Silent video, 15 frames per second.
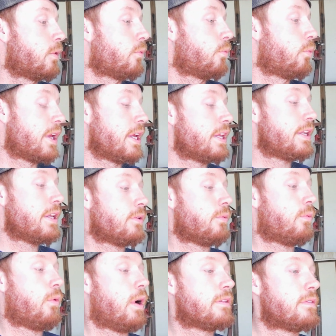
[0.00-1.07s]
we
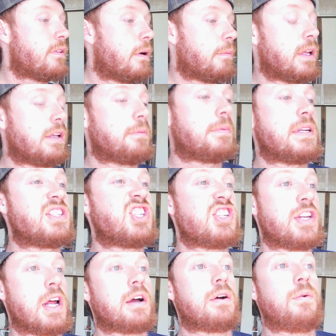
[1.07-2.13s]
didn't want somebody to be
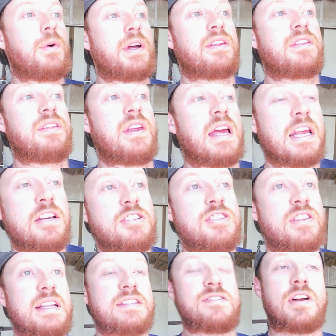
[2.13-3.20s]
stuck with an
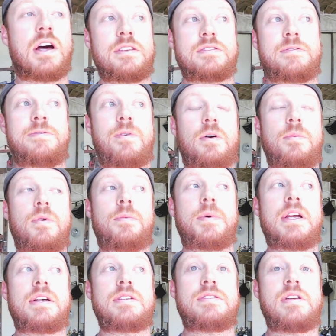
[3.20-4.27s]
engine that's not as affordable,
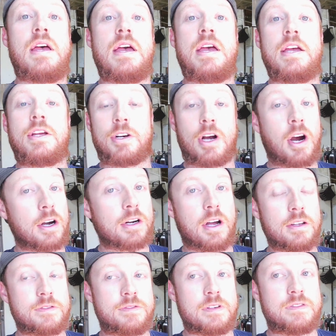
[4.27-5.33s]
because your car
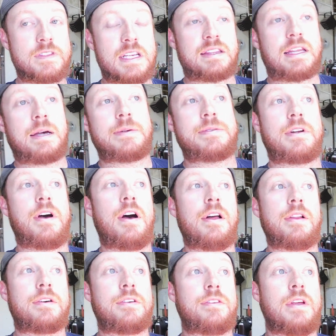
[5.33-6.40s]
costs
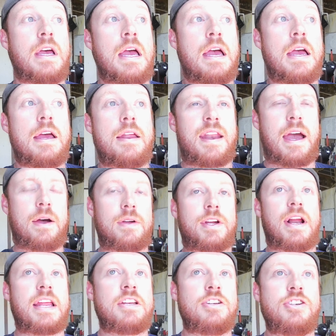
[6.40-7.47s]
$15,000, now your
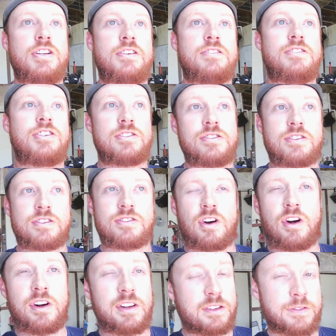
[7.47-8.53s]
engine just to
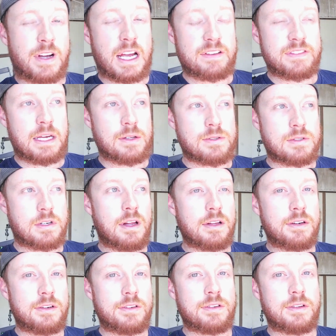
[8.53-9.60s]
start is
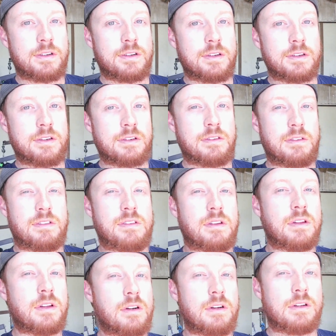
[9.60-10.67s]
$5,000. It's a
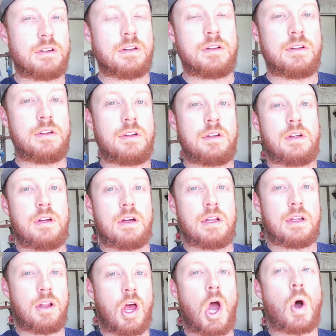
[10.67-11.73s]
little
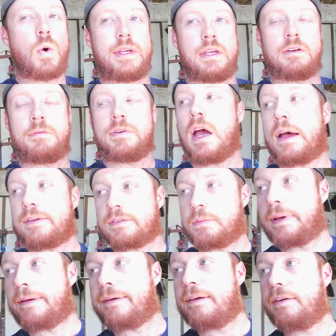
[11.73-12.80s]
hokey if you ask
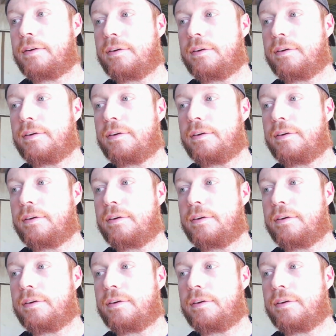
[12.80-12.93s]
me,